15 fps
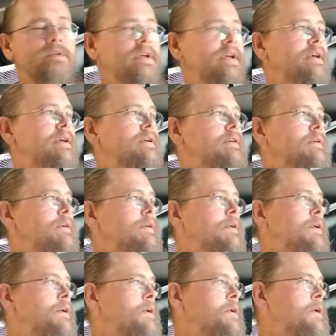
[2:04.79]
okay.
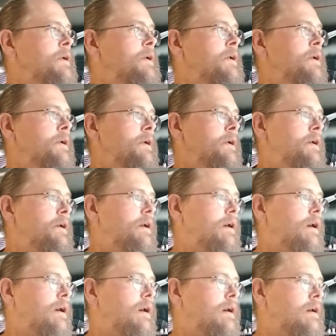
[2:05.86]

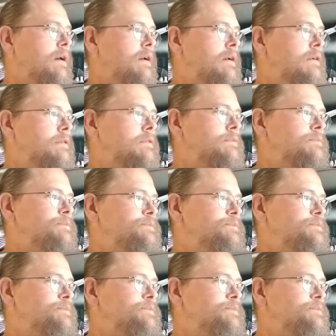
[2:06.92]
I